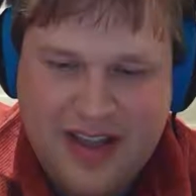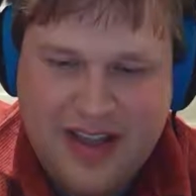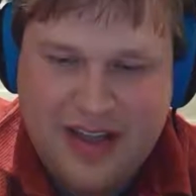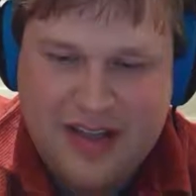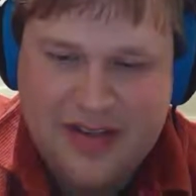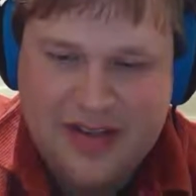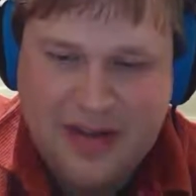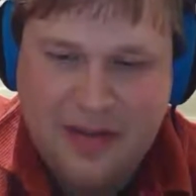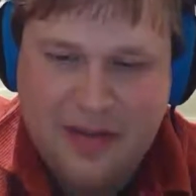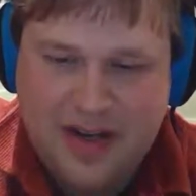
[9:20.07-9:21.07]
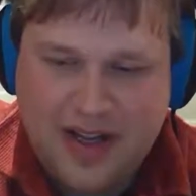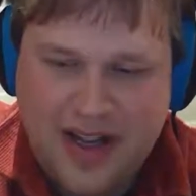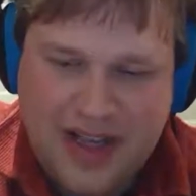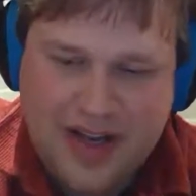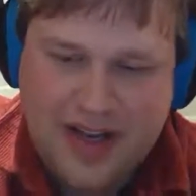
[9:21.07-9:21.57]
and I turned upward
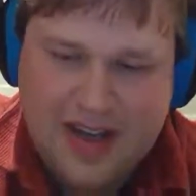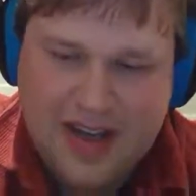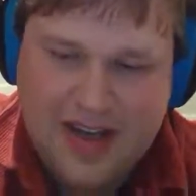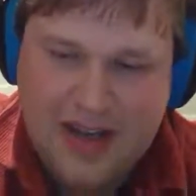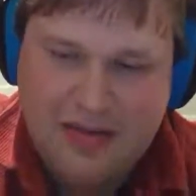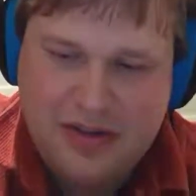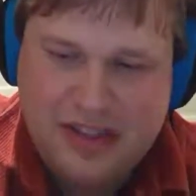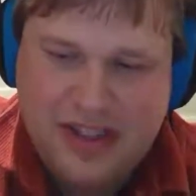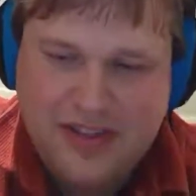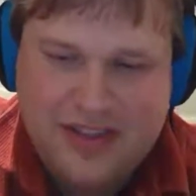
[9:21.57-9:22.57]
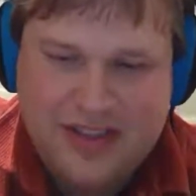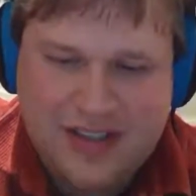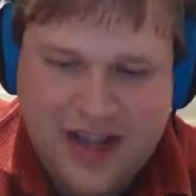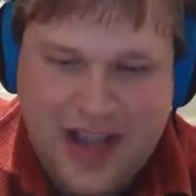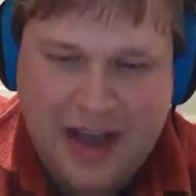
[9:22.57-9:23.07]
again, pushing the
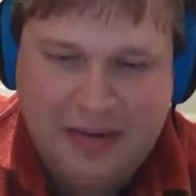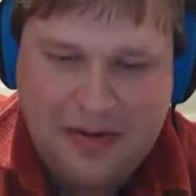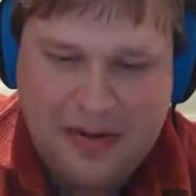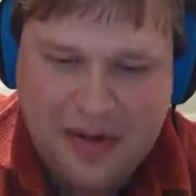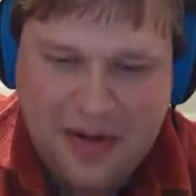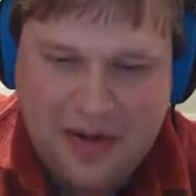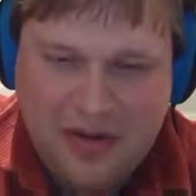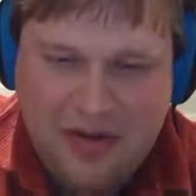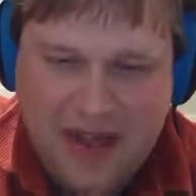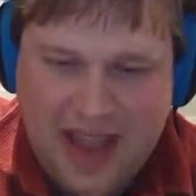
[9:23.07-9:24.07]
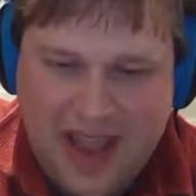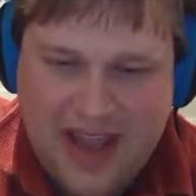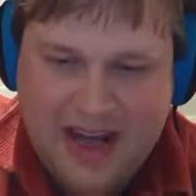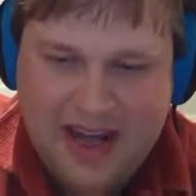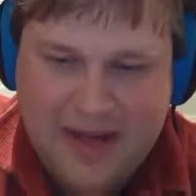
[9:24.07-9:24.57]
slab or door with my
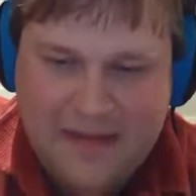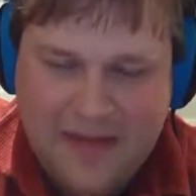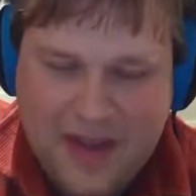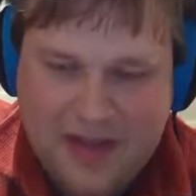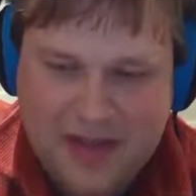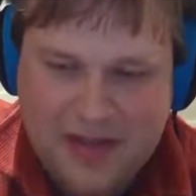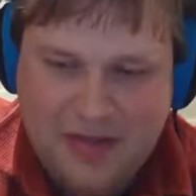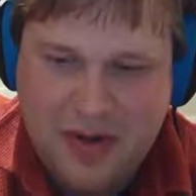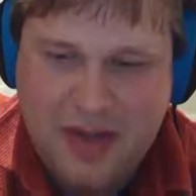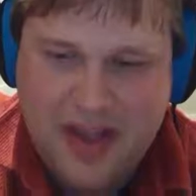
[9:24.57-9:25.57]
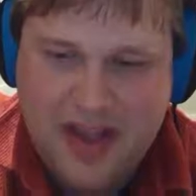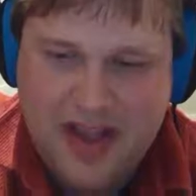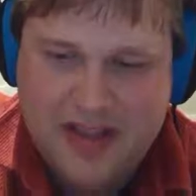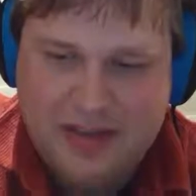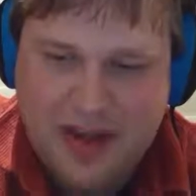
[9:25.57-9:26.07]
head as I used both
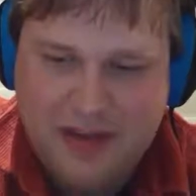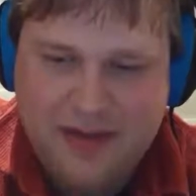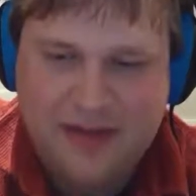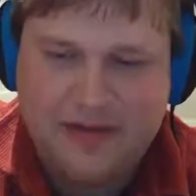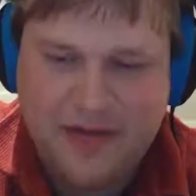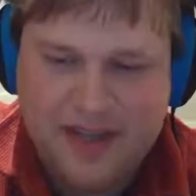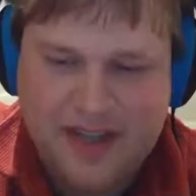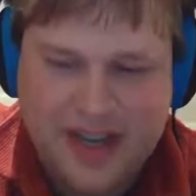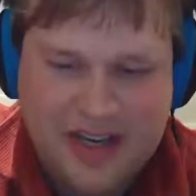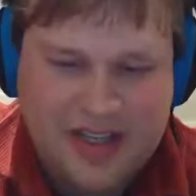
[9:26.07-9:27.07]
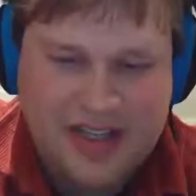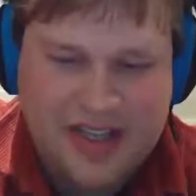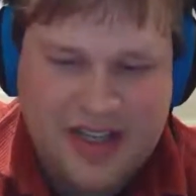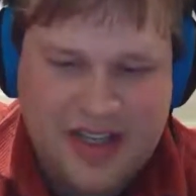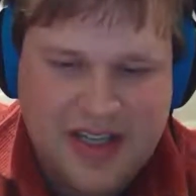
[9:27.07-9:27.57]
hands in my fearful ascent.
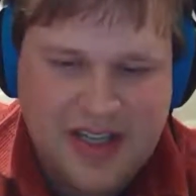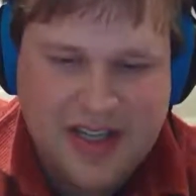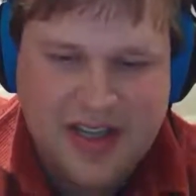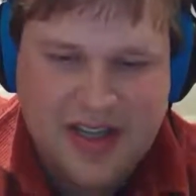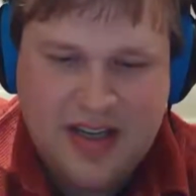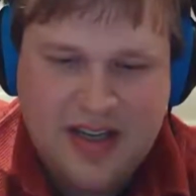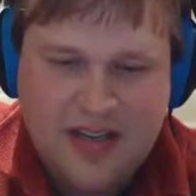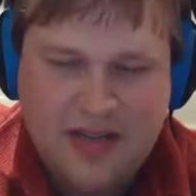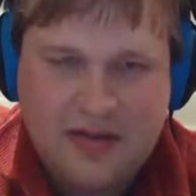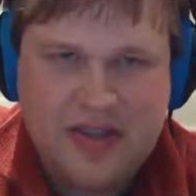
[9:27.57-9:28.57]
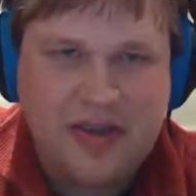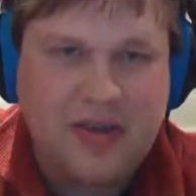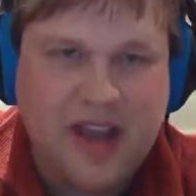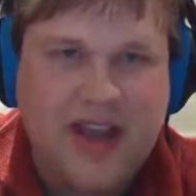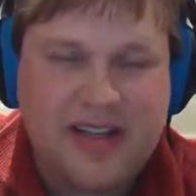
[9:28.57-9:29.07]
There was no
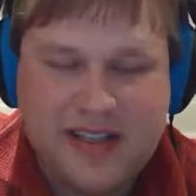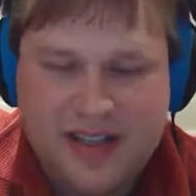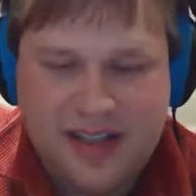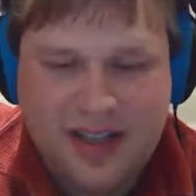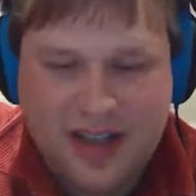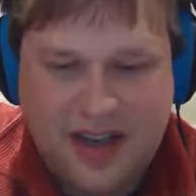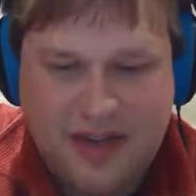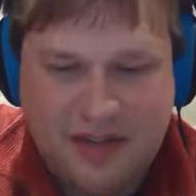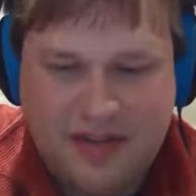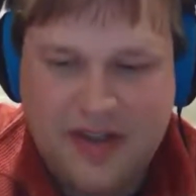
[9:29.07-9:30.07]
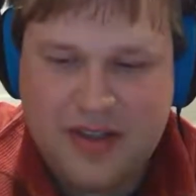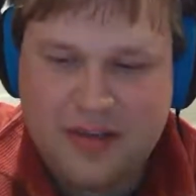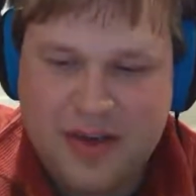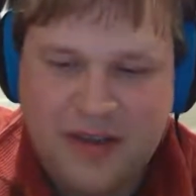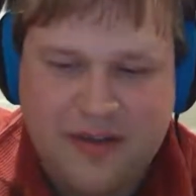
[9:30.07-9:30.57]
light revealed
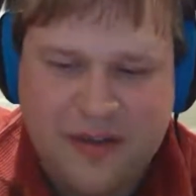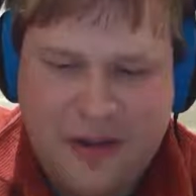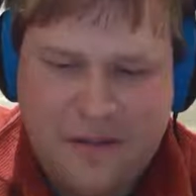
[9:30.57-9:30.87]
above,